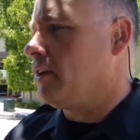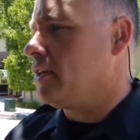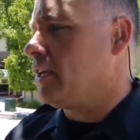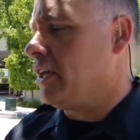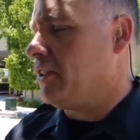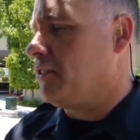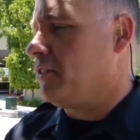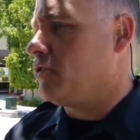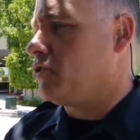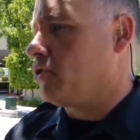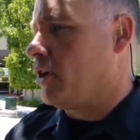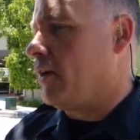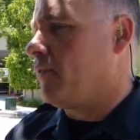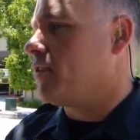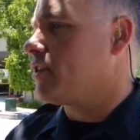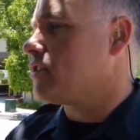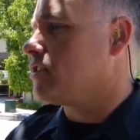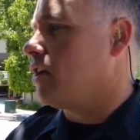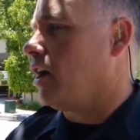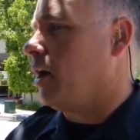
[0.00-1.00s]
get
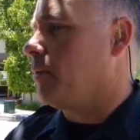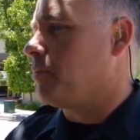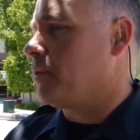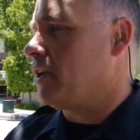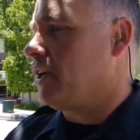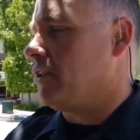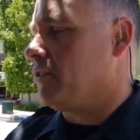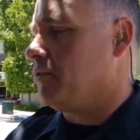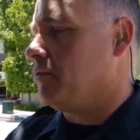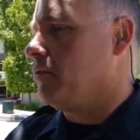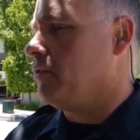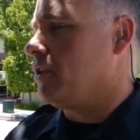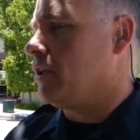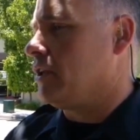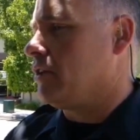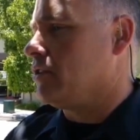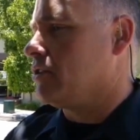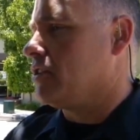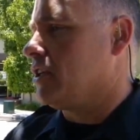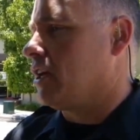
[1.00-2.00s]
traffic stopped, and get through the
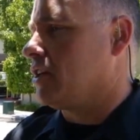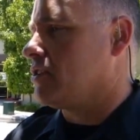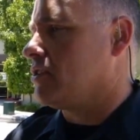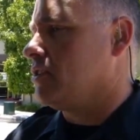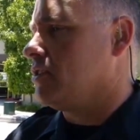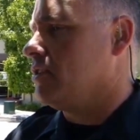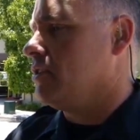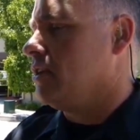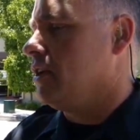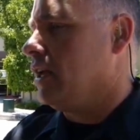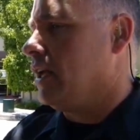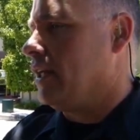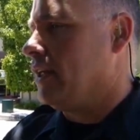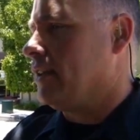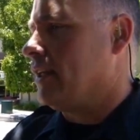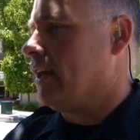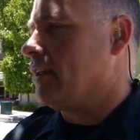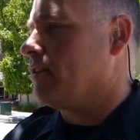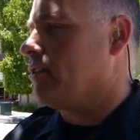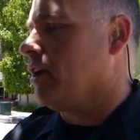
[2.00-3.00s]
intersection.
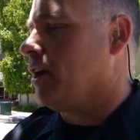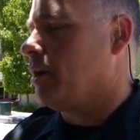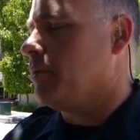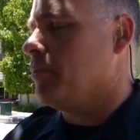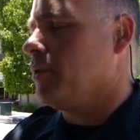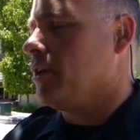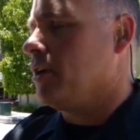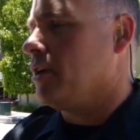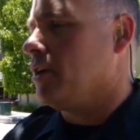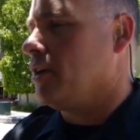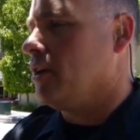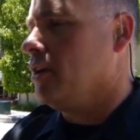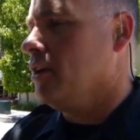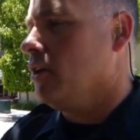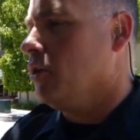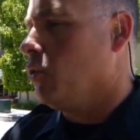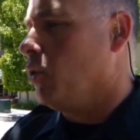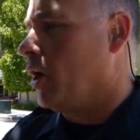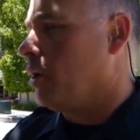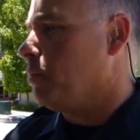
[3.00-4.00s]
At that time, the
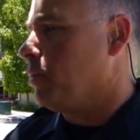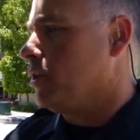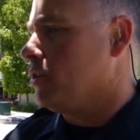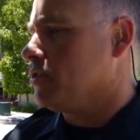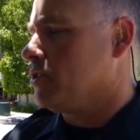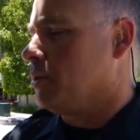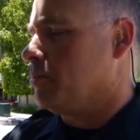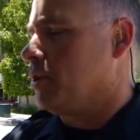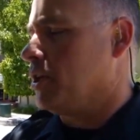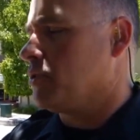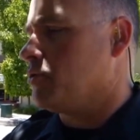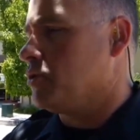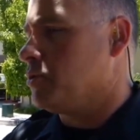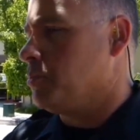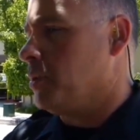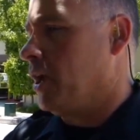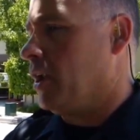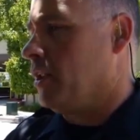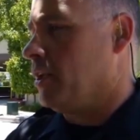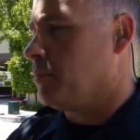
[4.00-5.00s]
white male subject was
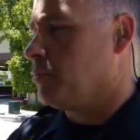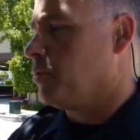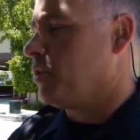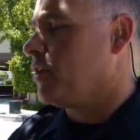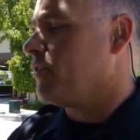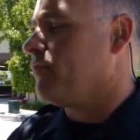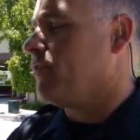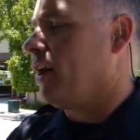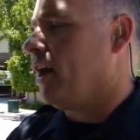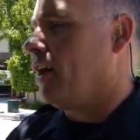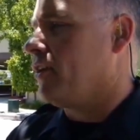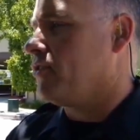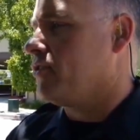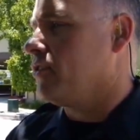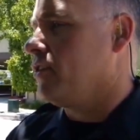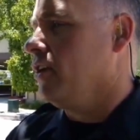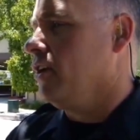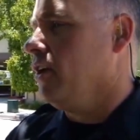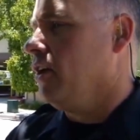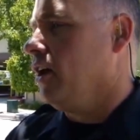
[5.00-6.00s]
pedaling pretty
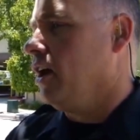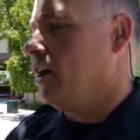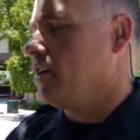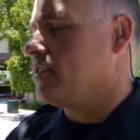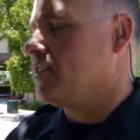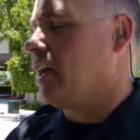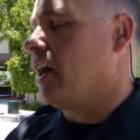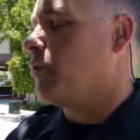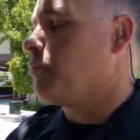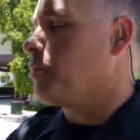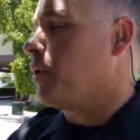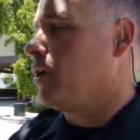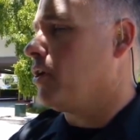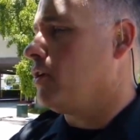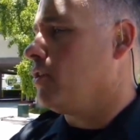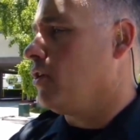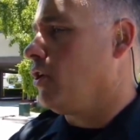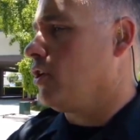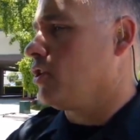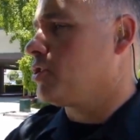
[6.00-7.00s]
fast southbound
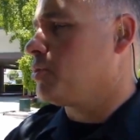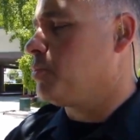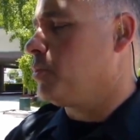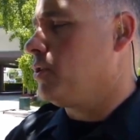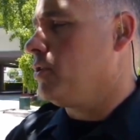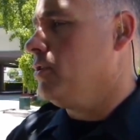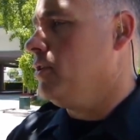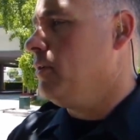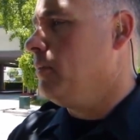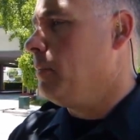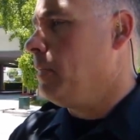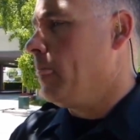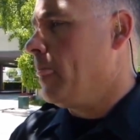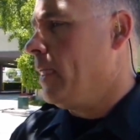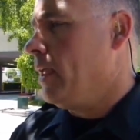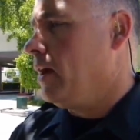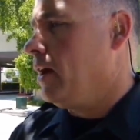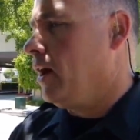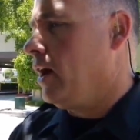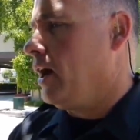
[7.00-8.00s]
on Larkspur.
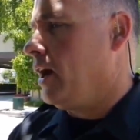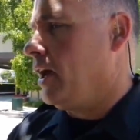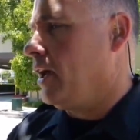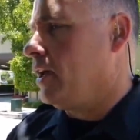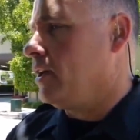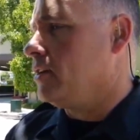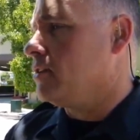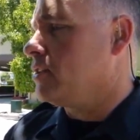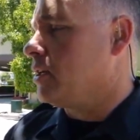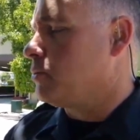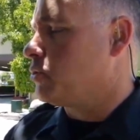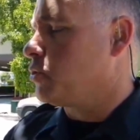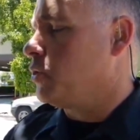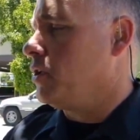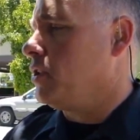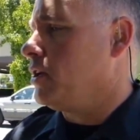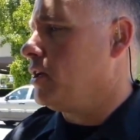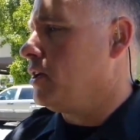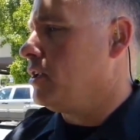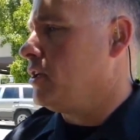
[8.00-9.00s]
I
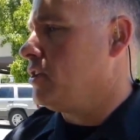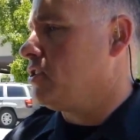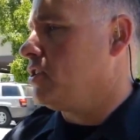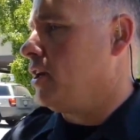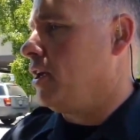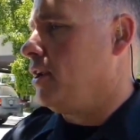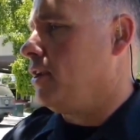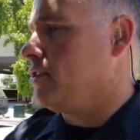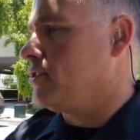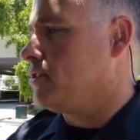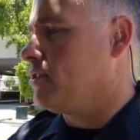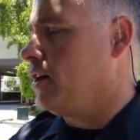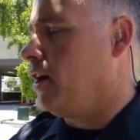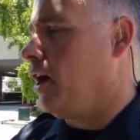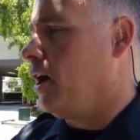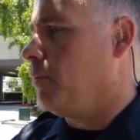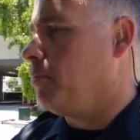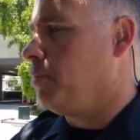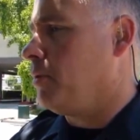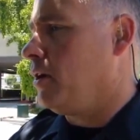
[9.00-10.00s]
subsequently initiated a
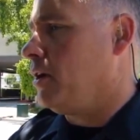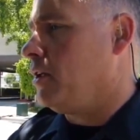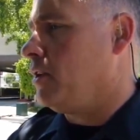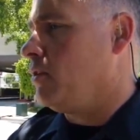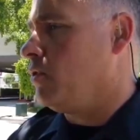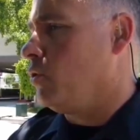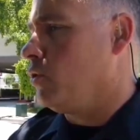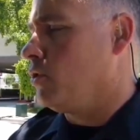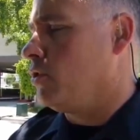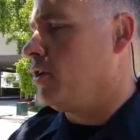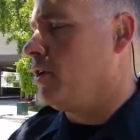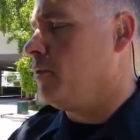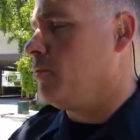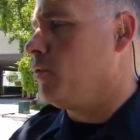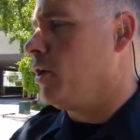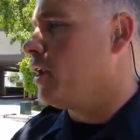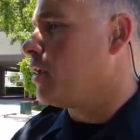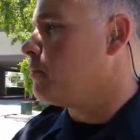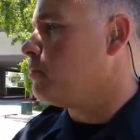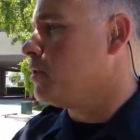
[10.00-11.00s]
stop and ordered him,
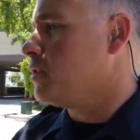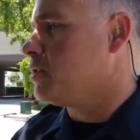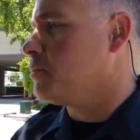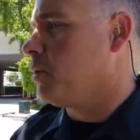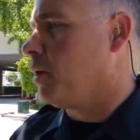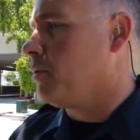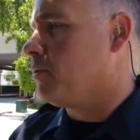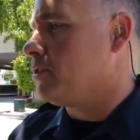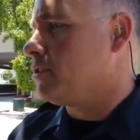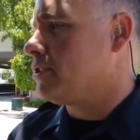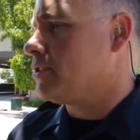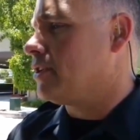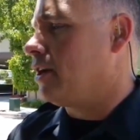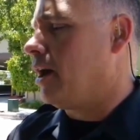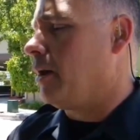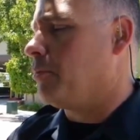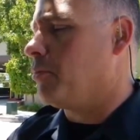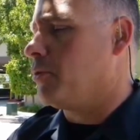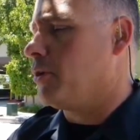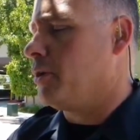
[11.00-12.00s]
Reading Police Department, to
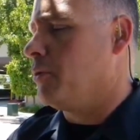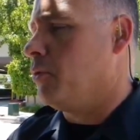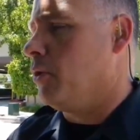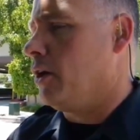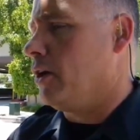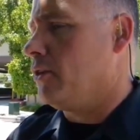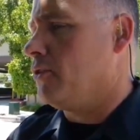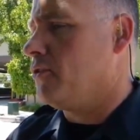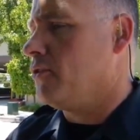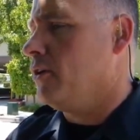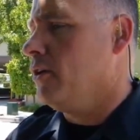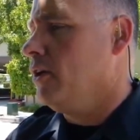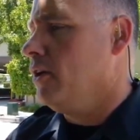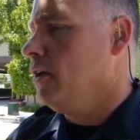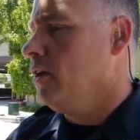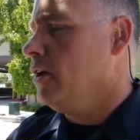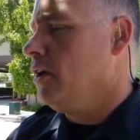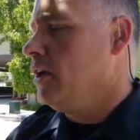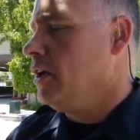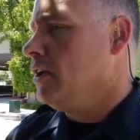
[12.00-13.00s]
stop where he was.
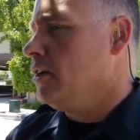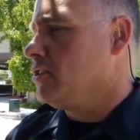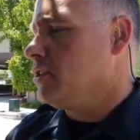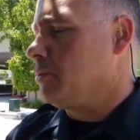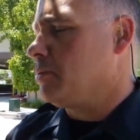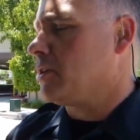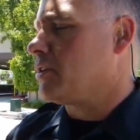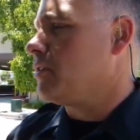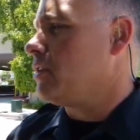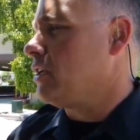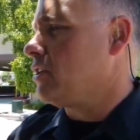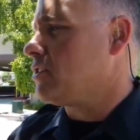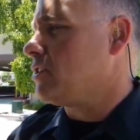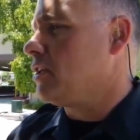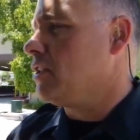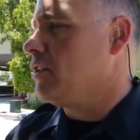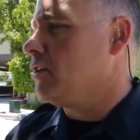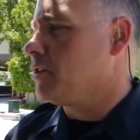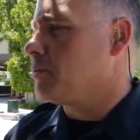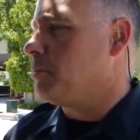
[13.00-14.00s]
Subject
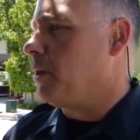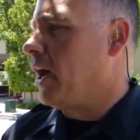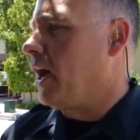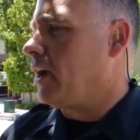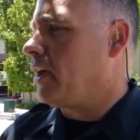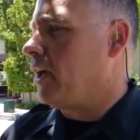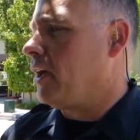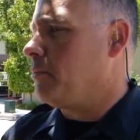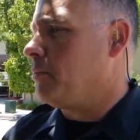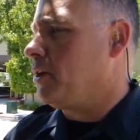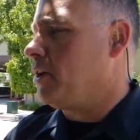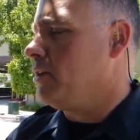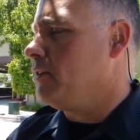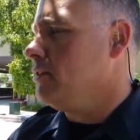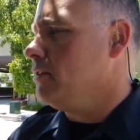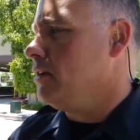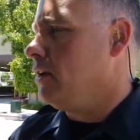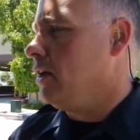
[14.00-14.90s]
initially looked back at me